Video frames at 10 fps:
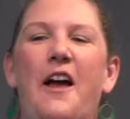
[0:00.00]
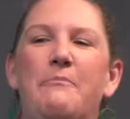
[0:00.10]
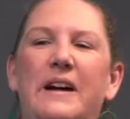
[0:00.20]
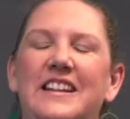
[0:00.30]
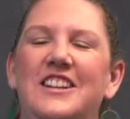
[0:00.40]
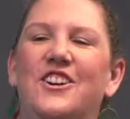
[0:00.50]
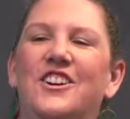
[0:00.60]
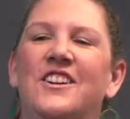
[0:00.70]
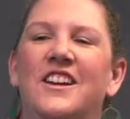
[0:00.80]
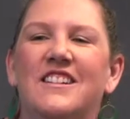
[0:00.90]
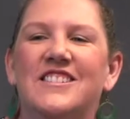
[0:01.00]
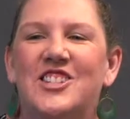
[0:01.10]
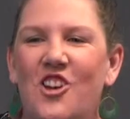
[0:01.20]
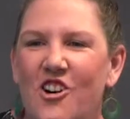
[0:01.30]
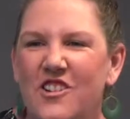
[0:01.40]
But you know,
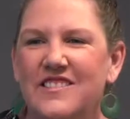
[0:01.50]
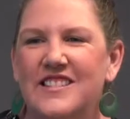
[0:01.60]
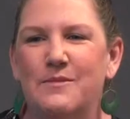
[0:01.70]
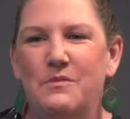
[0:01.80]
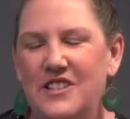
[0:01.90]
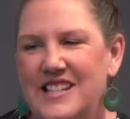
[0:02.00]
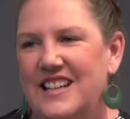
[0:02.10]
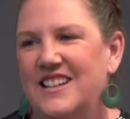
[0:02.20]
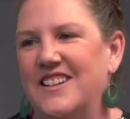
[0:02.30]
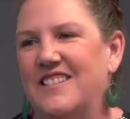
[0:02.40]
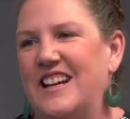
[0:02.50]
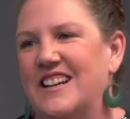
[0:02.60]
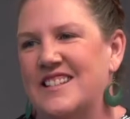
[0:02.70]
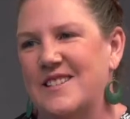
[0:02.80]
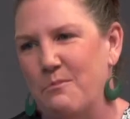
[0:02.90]
songs, music
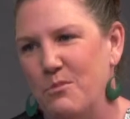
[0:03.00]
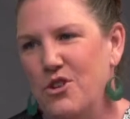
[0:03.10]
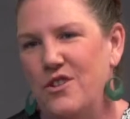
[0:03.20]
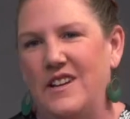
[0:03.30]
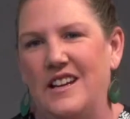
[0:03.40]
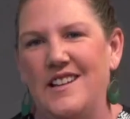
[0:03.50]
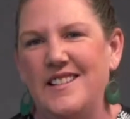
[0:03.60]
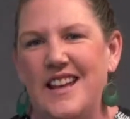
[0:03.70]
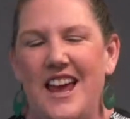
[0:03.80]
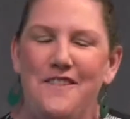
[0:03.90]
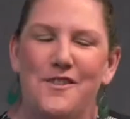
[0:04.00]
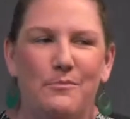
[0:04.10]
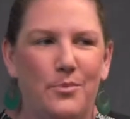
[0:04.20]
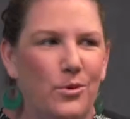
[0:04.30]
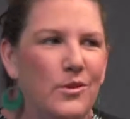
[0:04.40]
lyrics, movies,
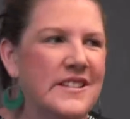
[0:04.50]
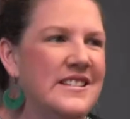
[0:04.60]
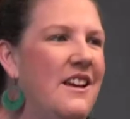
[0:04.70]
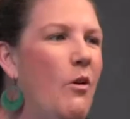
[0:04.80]
even books,